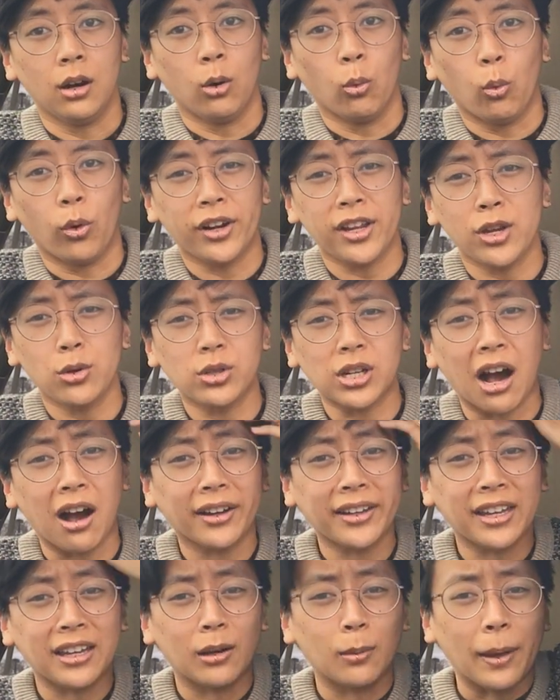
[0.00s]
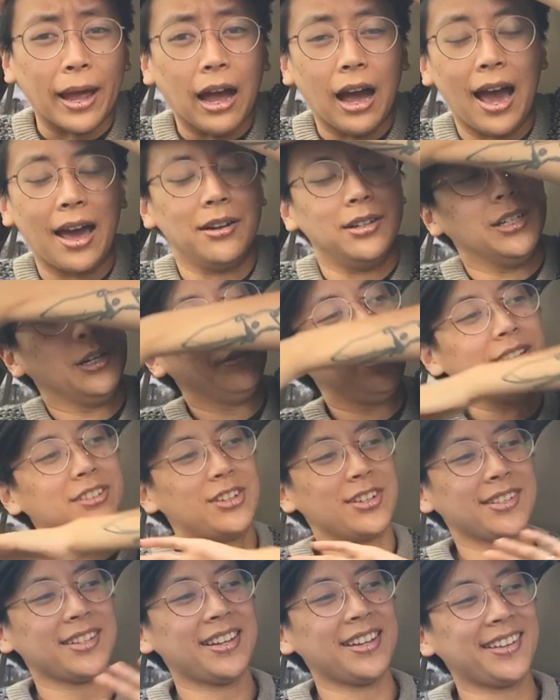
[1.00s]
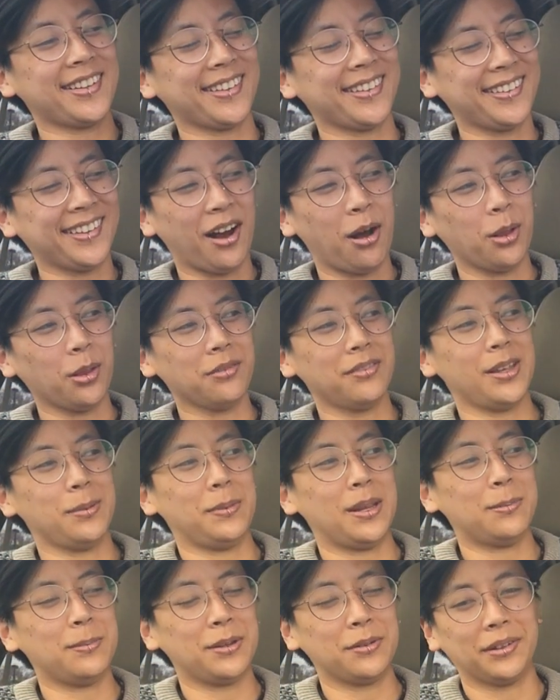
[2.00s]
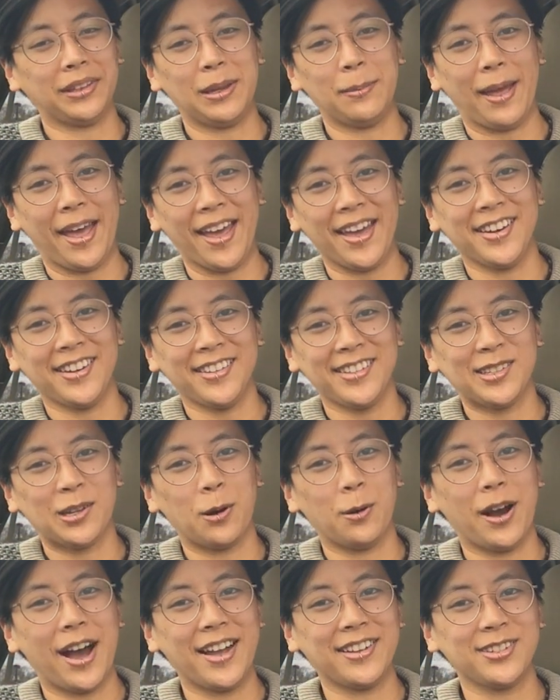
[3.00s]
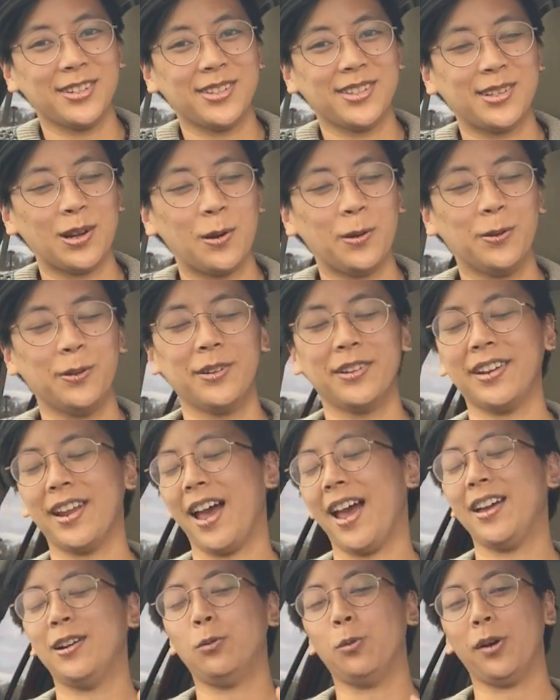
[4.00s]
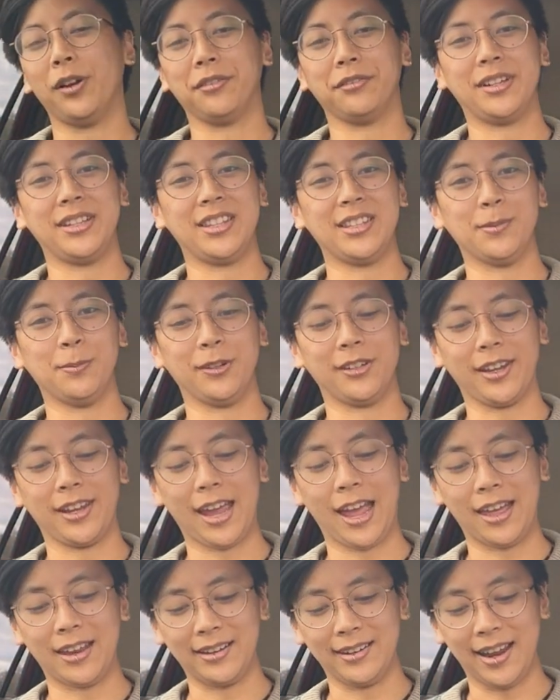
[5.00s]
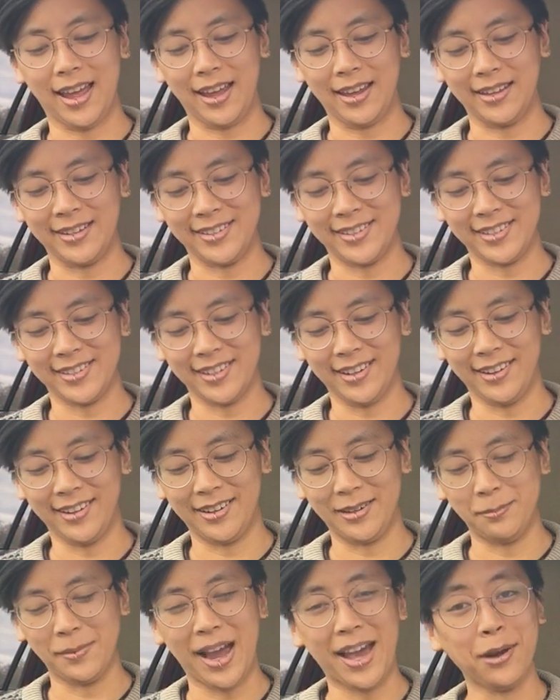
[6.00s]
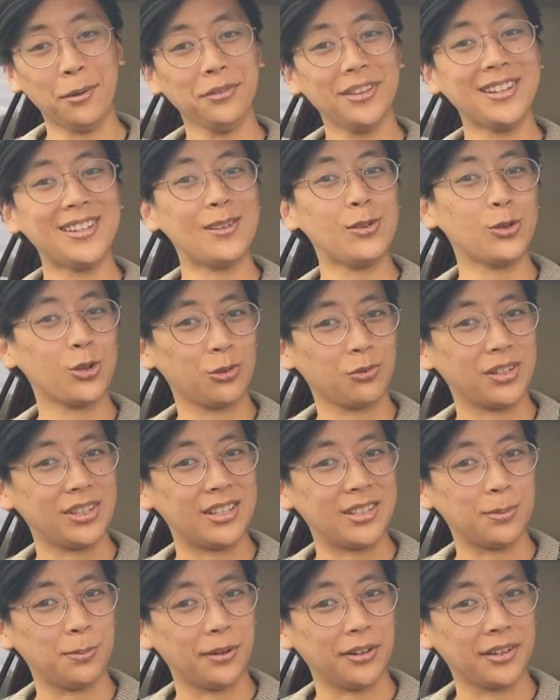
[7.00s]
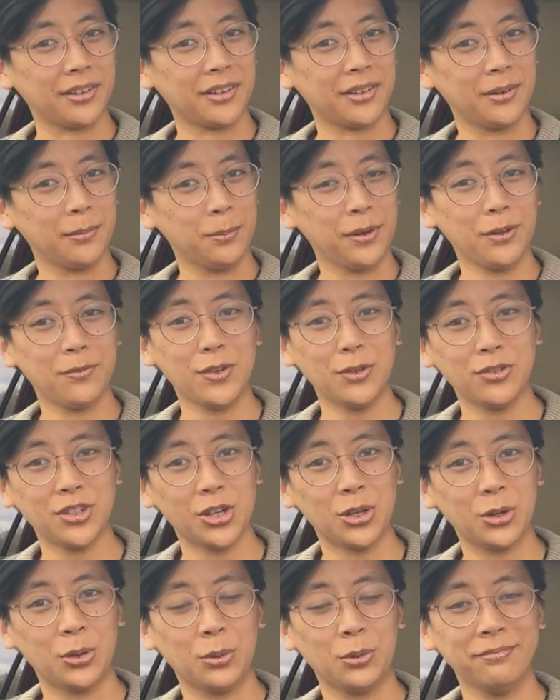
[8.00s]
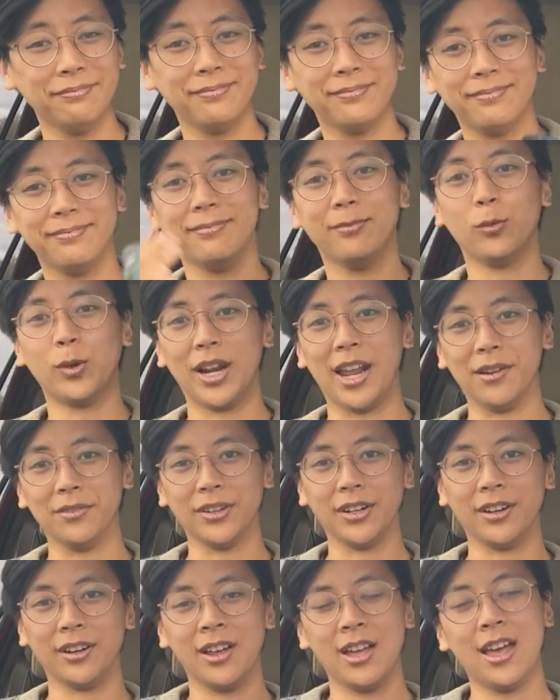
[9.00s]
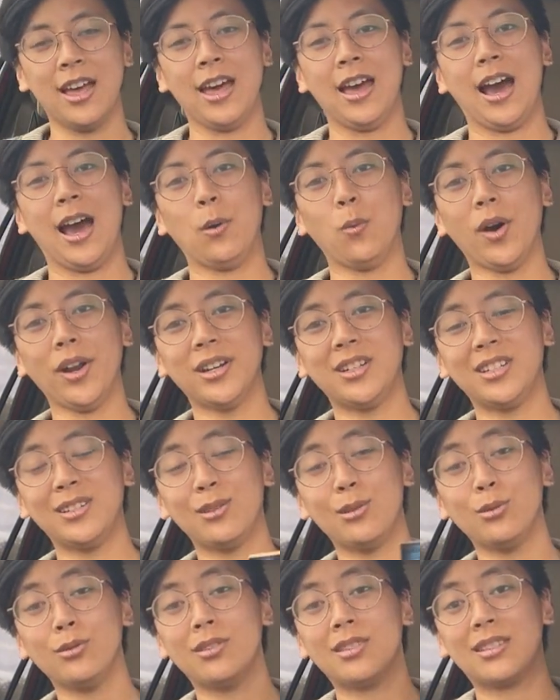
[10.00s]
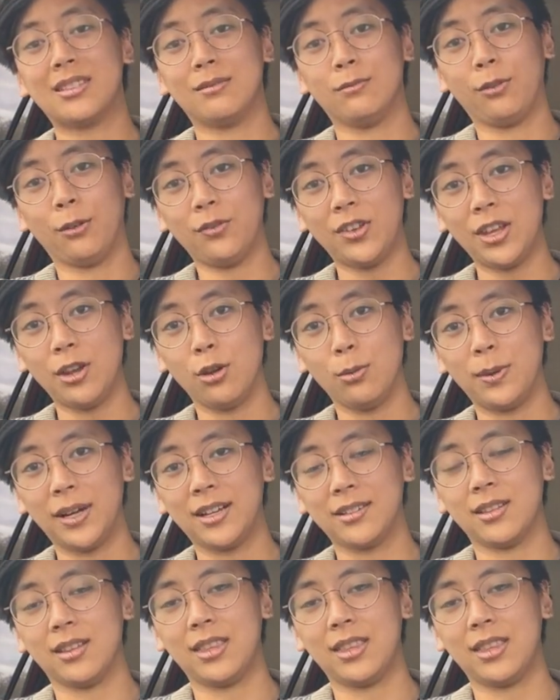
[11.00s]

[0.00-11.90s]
what are you talking about? I don't know. It just, like, all of it made me really mad. So I don't want to read this book again. And I don't think you should read this book. But if you do, whatever. I wanted to do this review because the